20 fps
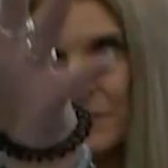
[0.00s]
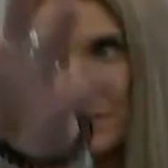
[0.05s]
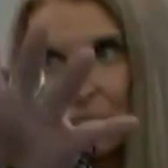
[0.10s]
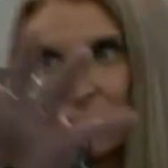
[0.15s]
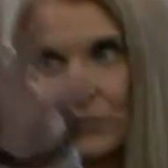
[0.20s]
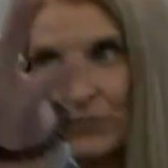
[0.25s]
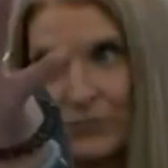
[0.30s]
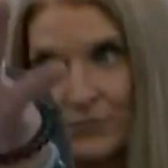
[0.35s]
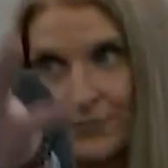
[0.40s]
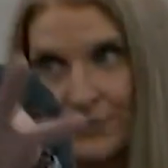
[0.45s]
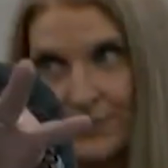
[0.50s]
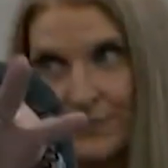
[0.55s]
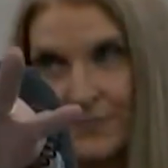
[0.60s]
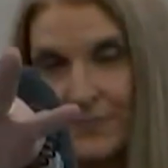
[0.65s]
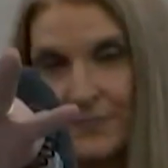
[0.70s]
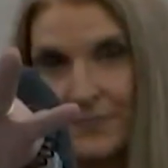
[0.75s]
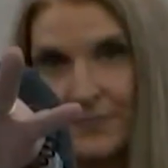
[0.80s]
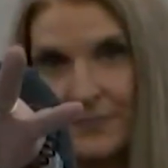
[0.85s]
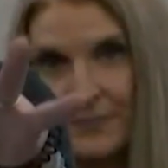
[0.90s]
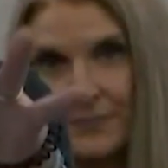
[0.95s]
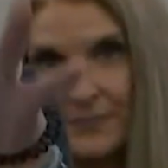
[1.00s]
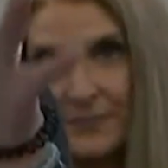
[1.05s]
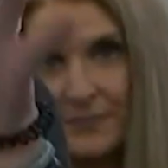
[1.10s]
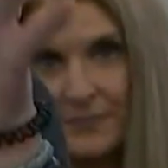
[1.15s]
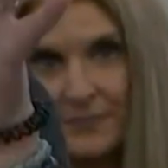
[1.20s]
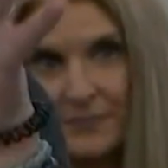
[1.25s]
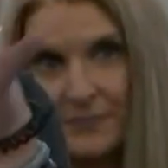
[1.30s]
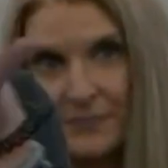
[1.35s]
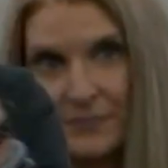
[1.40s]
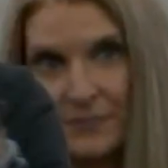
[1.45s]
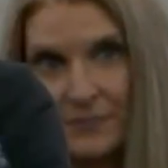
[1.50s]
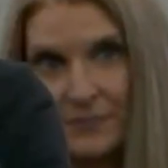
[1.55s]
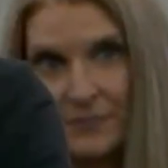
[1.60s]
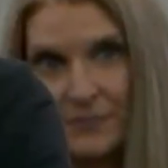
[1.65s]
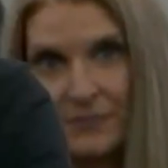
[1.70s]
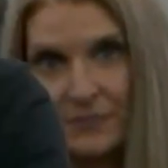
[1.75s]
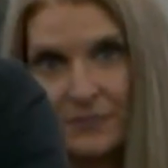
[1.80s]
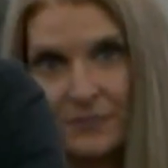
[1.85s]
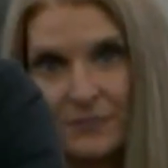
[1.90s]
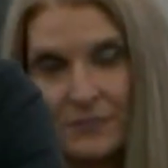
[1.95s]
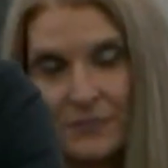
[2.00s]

This person isn't speaking.